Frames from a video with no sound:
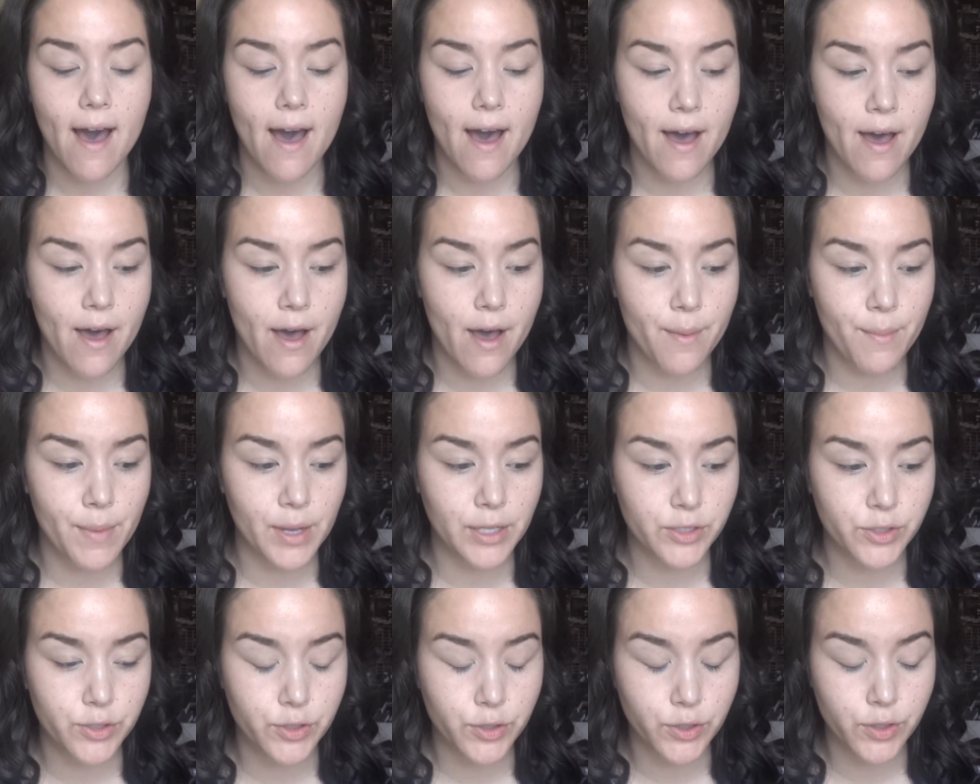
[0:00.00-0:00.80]
Um,
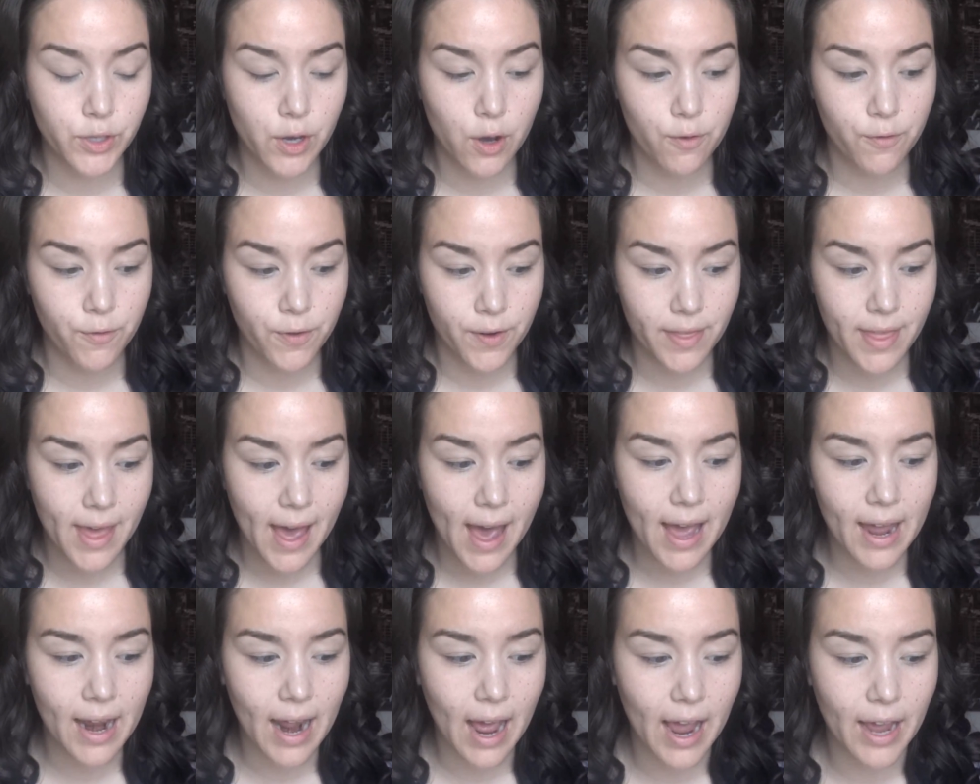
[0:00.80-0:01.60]
so for
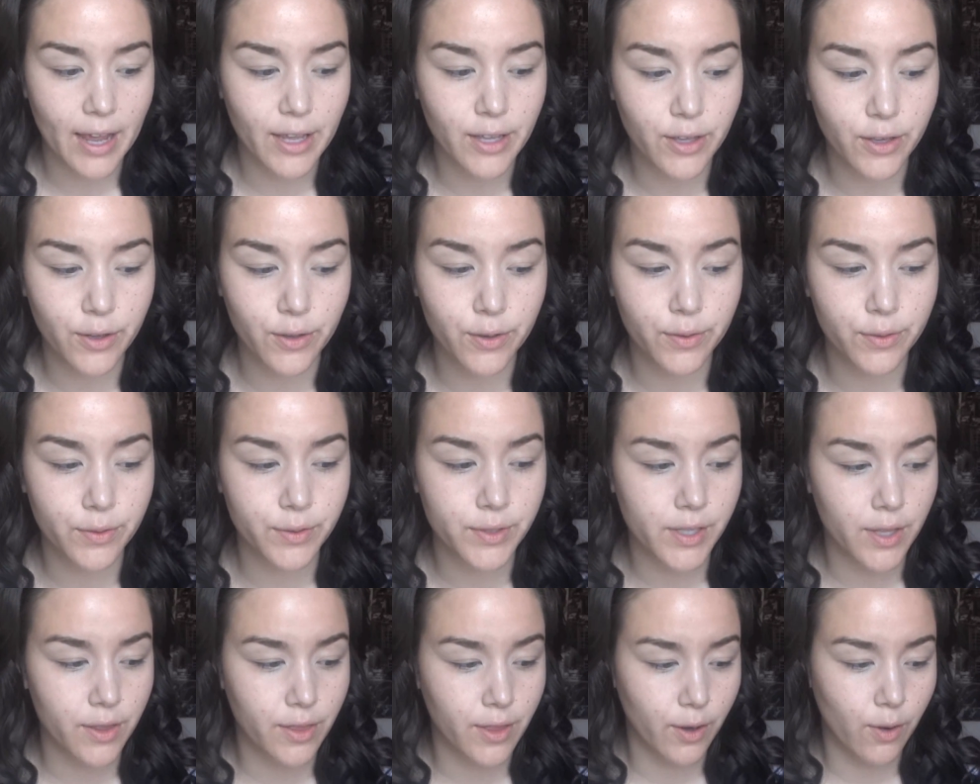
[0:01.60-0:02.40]
that, I
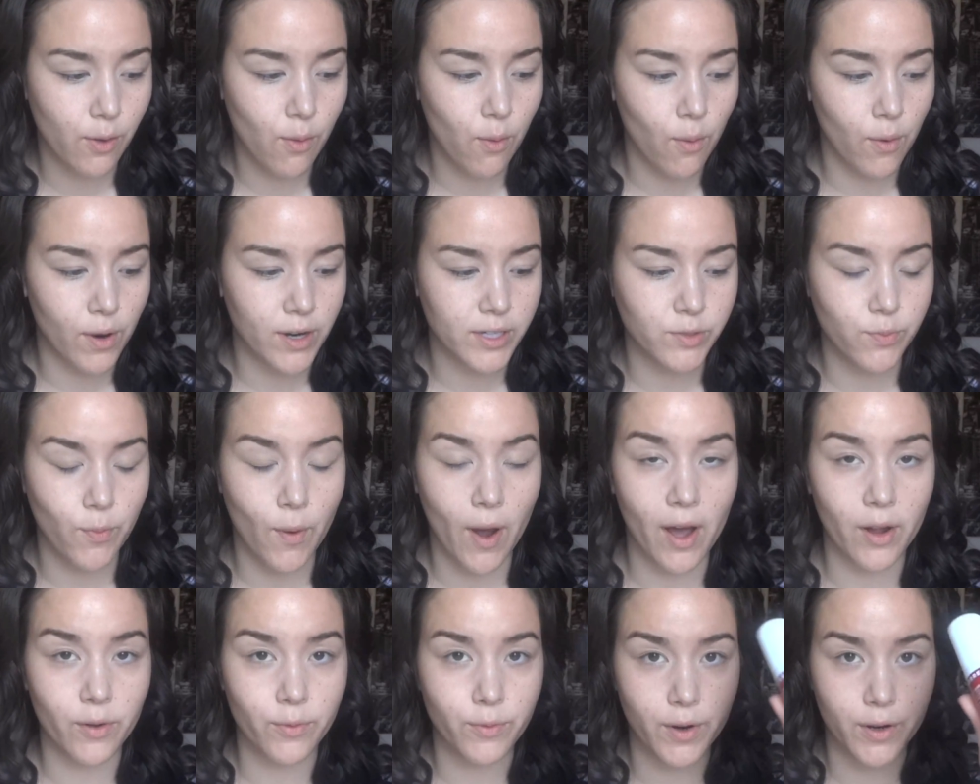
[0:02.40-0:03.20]
use the Korres
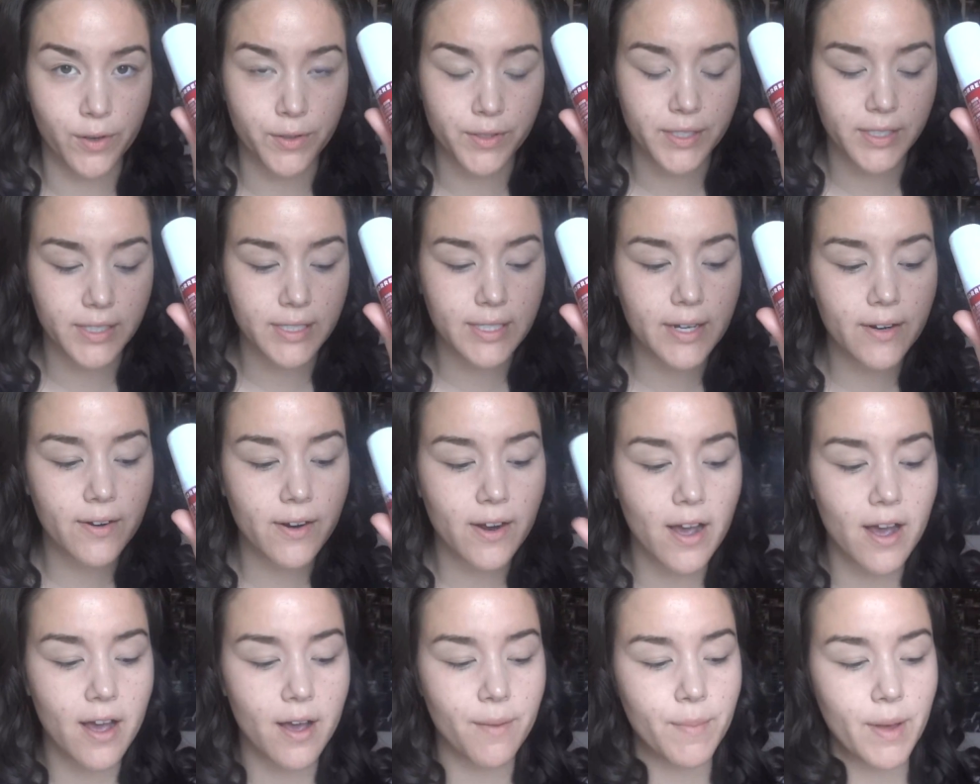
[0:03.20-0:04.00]
Wild Rose
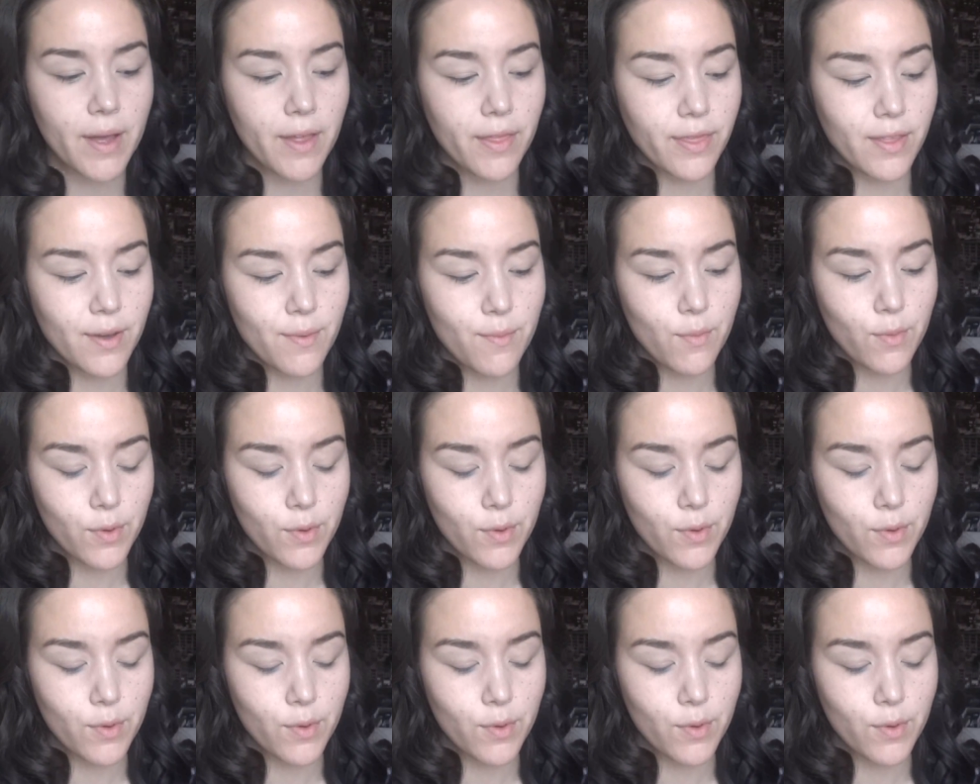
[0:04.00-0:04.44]
Serum, the